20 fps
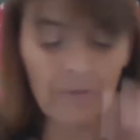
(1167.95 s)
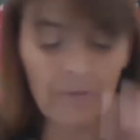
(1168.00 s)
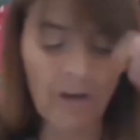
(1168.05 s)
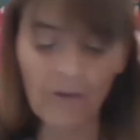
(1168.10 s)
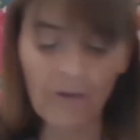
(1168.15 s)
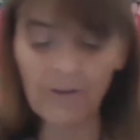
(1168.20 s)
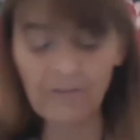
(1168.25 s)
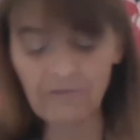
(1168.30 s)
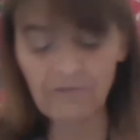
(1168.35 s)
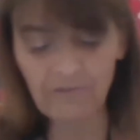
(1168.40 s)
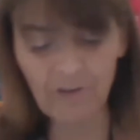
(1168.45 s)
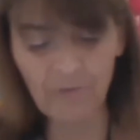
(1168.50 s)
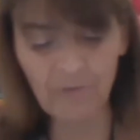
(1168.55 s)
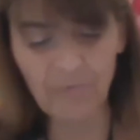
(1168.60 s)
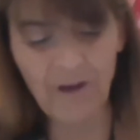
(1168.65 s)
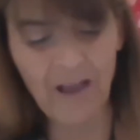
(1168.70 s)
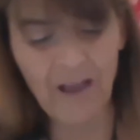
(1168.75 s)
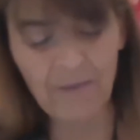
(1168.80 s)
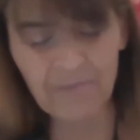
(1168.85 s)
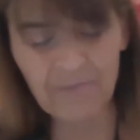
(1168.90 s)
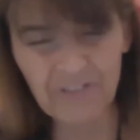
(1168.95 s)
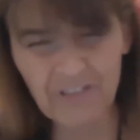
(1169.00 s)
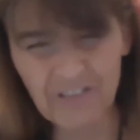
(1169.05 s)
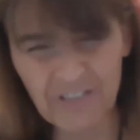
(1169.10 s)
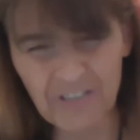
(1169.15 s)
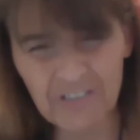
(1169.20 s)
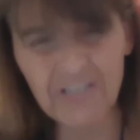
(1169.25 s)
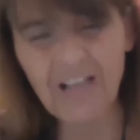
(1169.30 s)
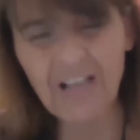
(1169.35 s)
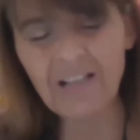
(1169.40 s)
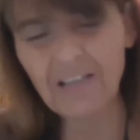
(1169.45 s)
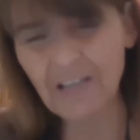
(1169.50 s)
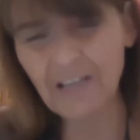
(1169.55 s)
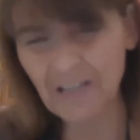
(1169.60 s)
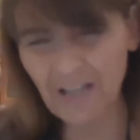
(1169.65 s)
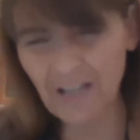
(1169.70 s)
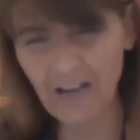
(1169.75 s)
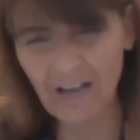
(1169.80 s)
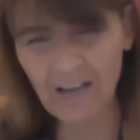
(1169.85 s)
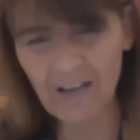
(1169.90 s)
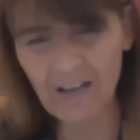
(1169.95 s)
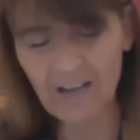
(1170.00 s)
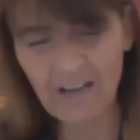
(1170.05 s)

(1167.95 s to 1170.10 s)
going through perhaps the cellular